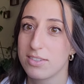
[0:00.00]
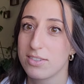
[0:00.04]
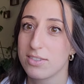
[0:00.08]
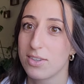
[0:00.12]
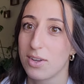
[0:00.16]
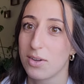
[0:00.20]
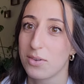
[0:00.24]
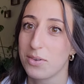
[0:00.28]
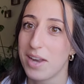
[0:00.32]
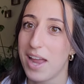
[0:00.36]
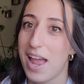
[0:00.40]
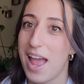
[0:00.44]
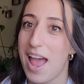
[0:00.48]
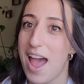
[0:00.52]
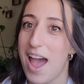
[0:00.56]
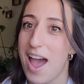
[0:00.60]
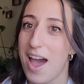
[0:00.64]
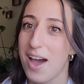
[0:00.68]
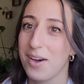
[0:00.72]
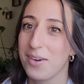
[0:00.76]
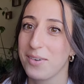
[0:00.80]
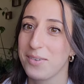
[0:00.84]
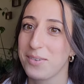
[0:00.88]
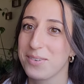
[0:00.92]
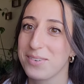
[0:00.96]
So
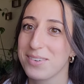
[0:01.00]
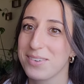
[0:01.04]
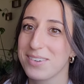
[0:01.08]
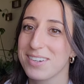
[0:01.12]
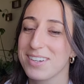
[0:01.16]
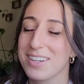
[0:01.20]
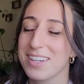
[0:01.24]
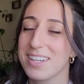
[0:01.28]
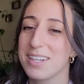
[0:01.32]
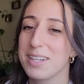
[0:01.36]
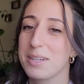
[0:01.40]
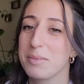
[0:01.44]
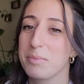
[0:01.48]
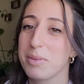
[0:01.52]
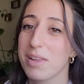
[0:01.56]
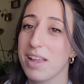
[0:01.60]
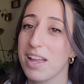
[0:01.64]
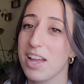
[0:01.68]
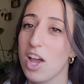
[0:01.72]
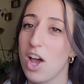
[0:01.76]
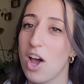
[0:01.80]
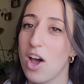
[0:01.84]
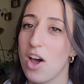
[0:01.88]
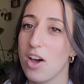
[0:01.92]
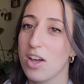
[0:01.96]
now, we're going to
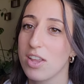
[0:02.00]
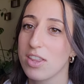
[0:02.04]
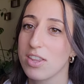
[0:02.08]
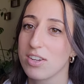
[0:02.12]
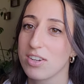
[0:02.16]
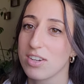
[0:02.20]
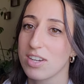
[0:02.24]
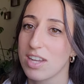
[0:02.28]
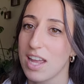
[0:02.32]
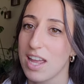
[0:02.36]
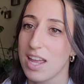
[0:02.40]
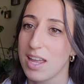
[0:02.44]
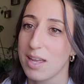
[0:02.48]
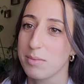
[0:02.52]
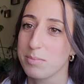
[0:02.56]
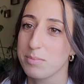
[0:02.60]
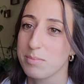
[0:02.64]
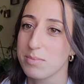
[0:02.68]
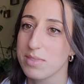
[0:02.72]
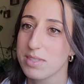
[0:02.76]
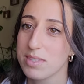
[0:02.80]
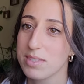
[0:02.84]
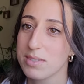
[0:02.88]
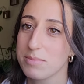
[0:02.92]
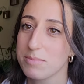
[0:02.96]
play other
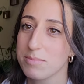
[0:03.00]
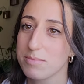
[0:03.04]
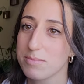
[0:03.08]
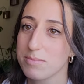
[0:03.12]
games.